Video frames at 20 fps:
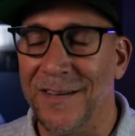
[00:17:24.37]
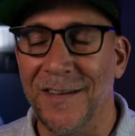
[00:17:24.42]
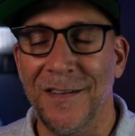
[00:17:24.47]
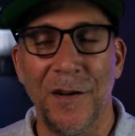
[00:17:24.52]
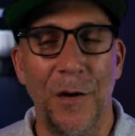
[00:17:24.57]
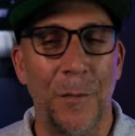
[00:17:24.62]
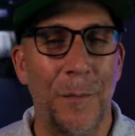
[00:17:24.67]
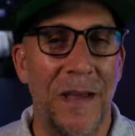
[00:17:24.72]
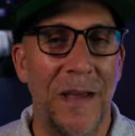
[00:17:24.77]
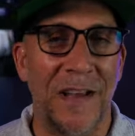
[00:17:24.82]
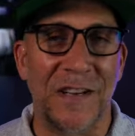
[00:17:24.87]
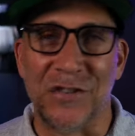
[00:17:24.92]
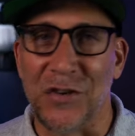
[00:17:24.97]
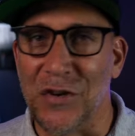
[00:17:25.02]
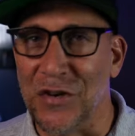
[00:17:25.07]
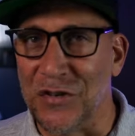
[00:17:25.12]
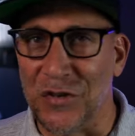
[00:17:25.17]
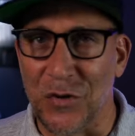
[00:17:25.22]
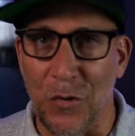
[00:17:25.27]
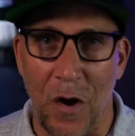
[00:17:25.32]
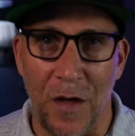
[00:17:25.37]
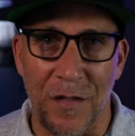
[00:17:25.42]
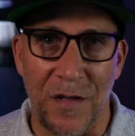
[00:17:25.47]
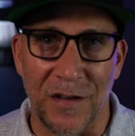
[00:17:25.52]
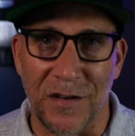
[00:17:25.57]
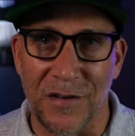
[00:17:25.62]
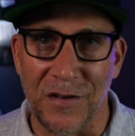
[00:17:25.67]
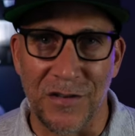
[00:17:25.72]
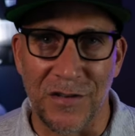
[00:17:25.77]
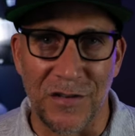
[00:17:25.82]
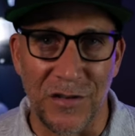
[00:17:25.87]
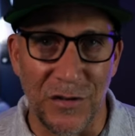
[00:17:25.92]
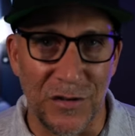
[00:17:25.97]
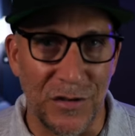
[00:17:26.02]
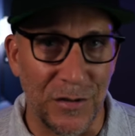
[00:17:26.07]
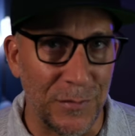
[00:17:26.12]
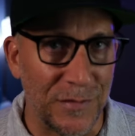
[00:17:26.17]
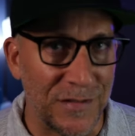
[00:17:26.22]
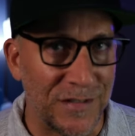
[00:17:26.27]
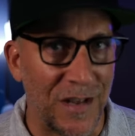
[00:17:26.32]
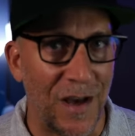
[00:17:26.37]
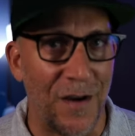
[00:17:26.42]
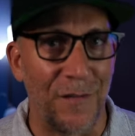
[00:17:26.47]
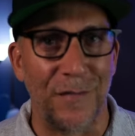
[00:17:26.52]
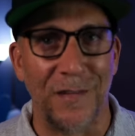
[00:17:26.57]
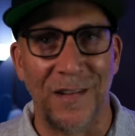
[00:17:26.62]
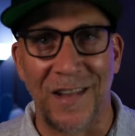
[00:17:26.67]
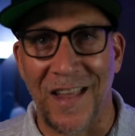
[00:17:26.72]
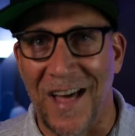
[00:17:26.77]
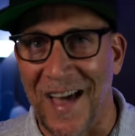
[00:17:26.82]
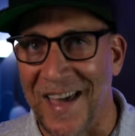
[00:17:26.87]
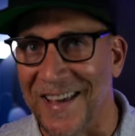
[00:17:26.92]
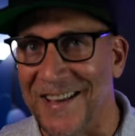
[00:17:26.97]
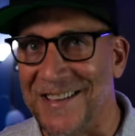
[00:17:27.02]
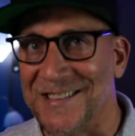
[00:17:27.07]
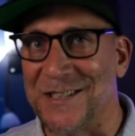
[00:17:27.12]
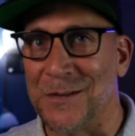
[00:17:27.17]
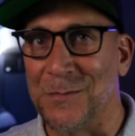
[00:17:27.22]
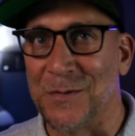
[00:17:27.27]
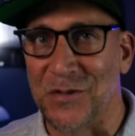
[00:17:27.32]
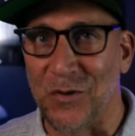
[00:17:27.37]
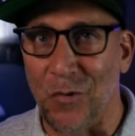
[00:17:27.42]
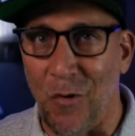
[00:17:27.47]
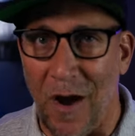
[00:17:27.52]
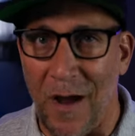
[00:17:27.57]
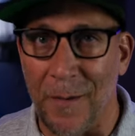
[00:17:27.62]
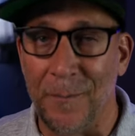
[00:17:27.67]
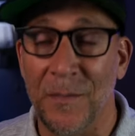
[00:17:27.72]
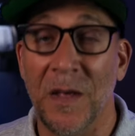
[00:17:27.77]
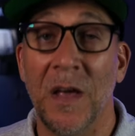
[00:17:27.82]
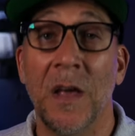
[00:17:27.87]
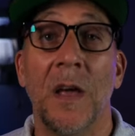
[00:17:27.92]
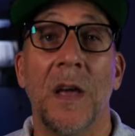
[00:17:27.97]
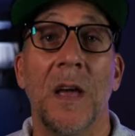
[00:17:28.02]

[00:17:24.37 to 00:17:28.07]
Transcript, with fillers: you know, make sure to do all that good YouTube stuff. Like, subscribe.